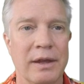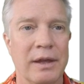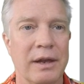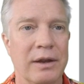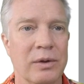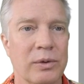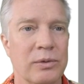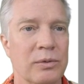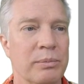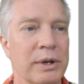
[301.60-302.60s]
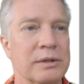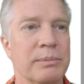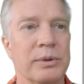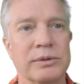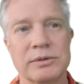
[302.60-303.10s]
and I go through
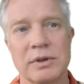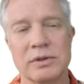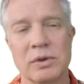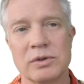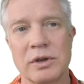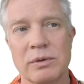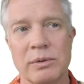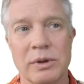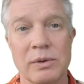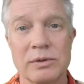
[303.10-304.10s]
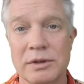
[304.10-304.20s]
principles associated with those.